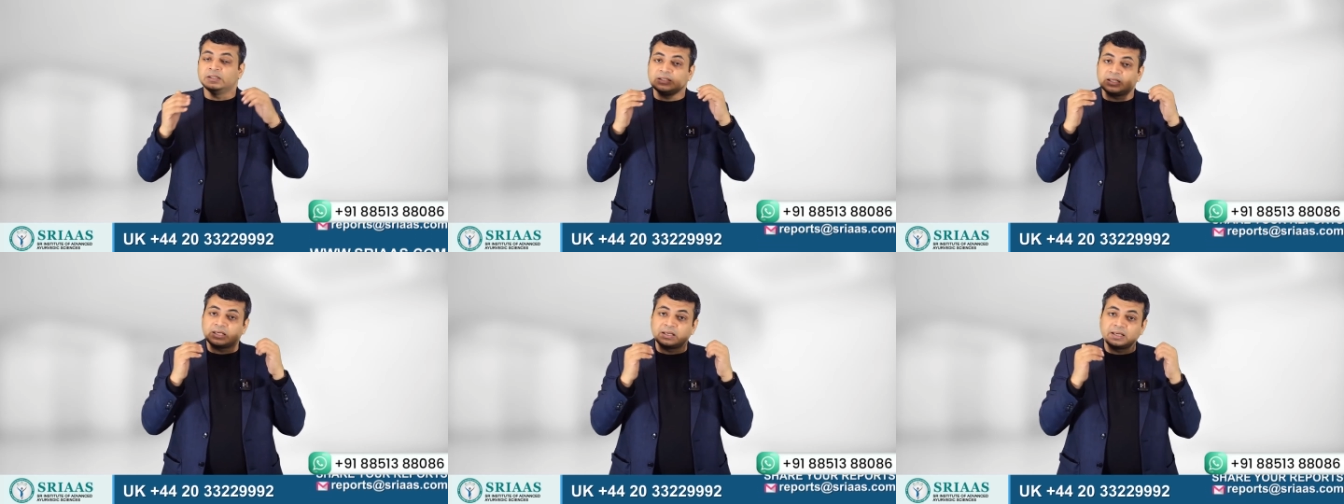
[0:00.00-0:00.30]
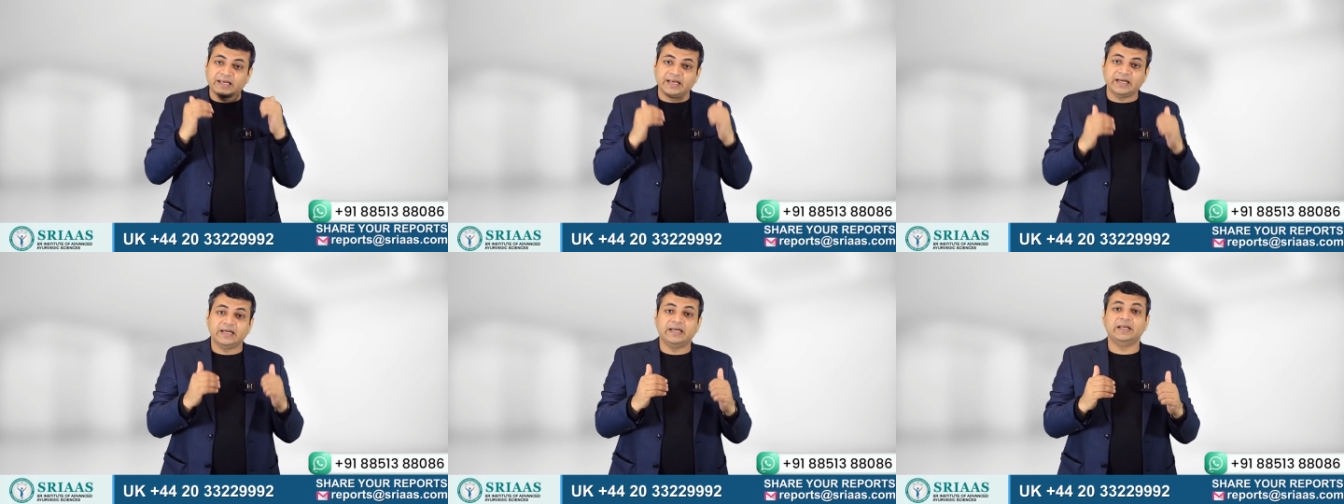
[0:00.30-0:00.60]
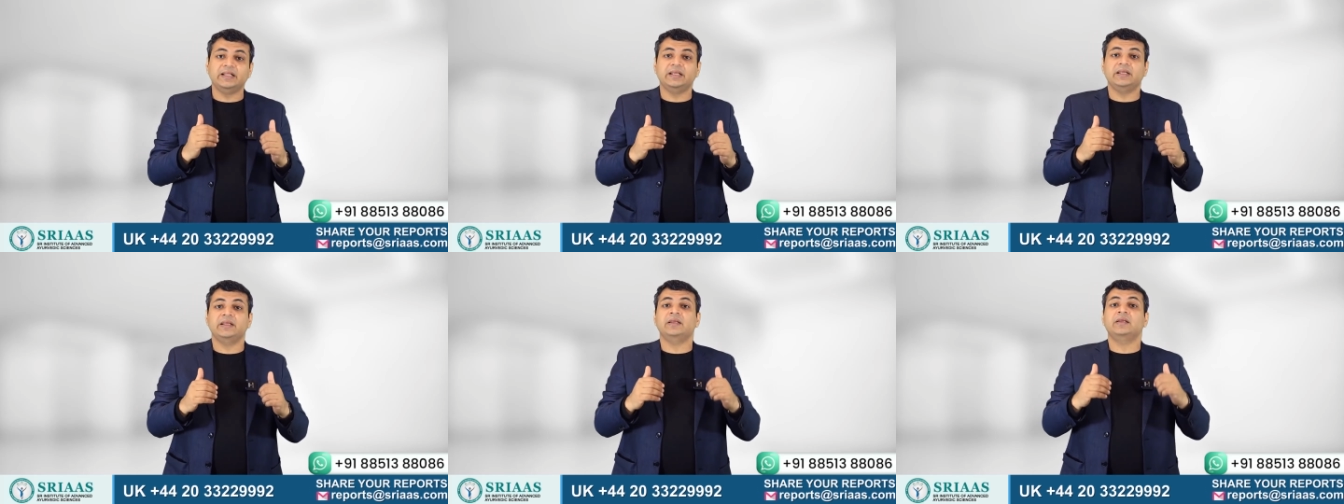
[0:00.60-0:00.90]
the
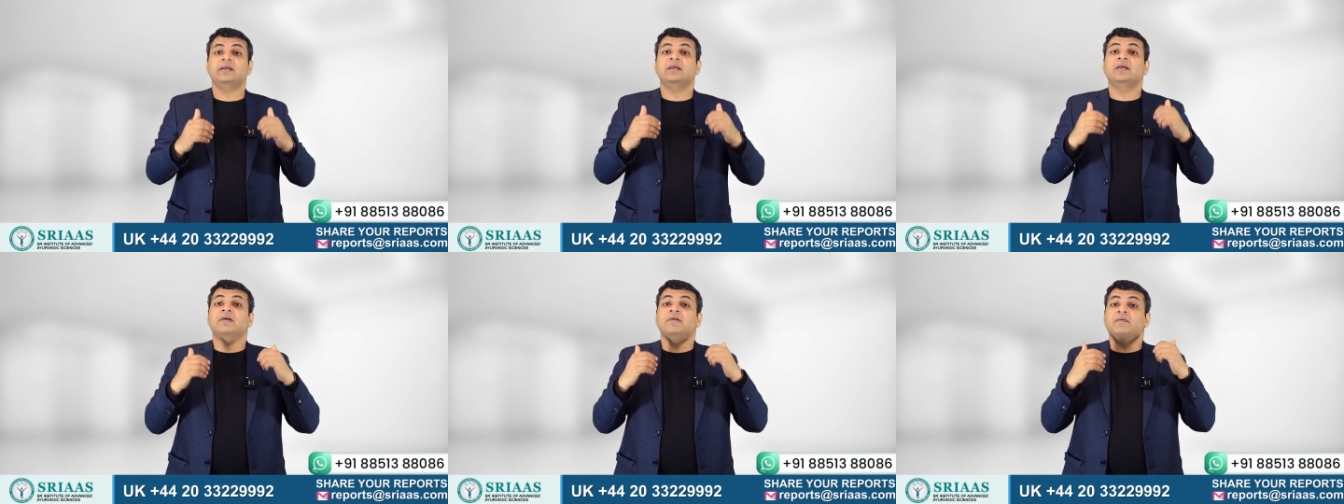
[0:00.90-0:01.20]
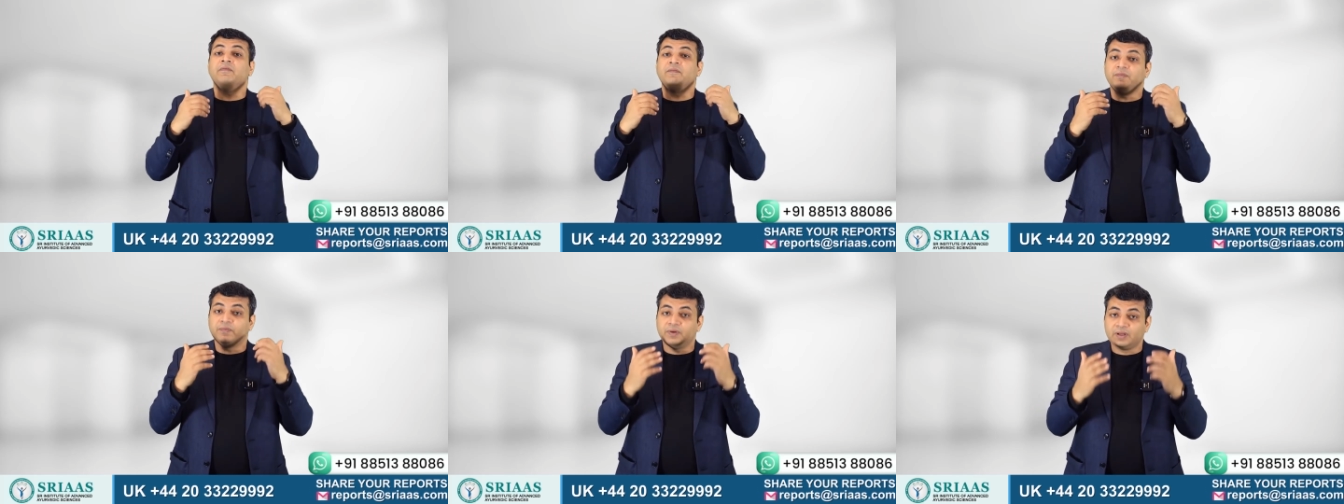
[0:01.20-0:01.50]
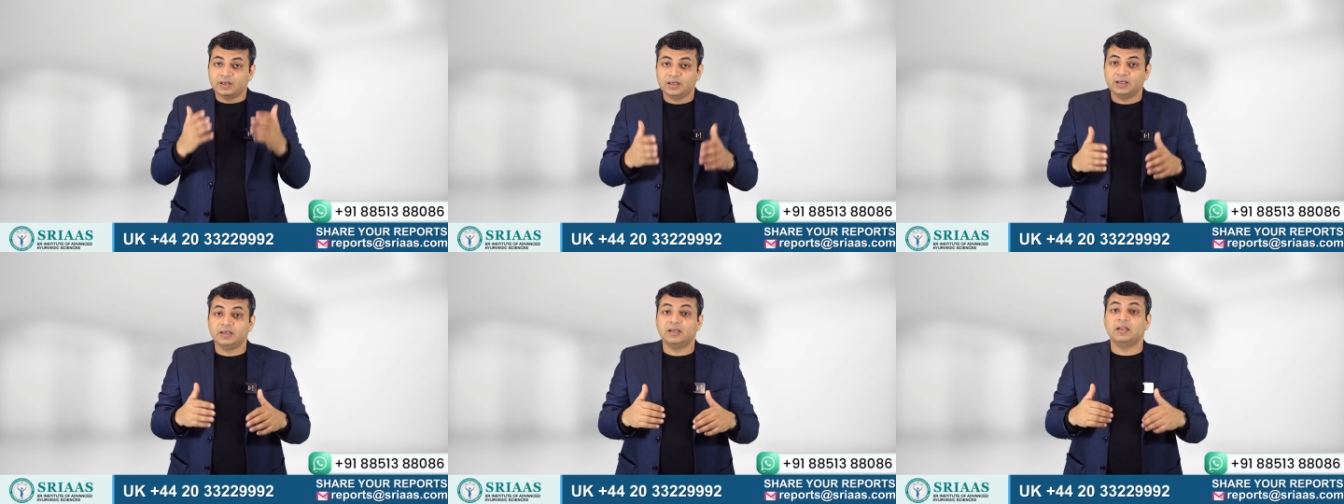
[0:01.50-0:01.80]
kidney
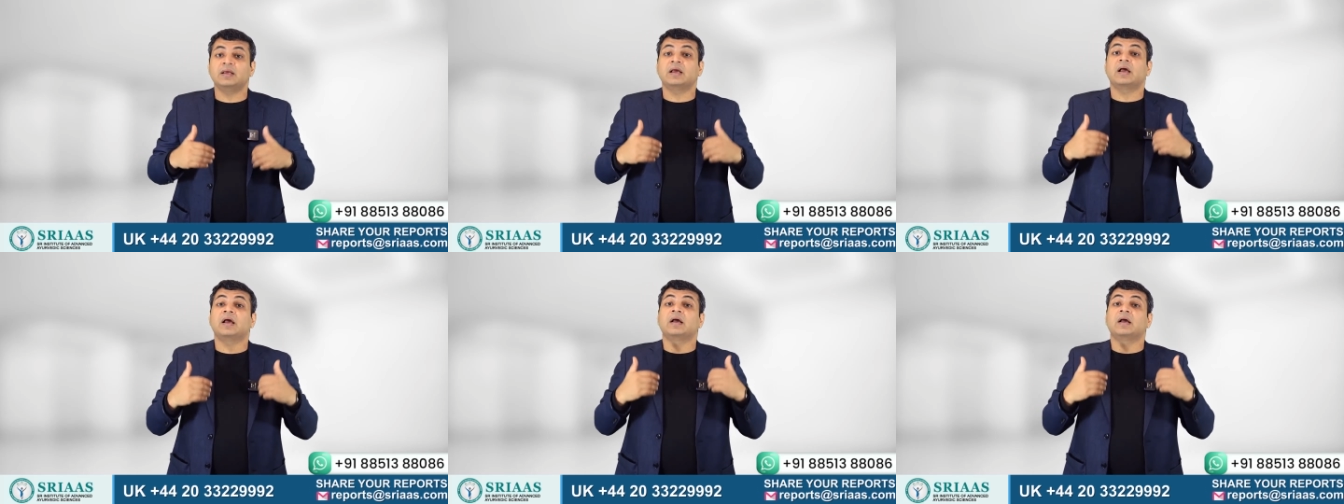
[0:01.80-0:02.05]
will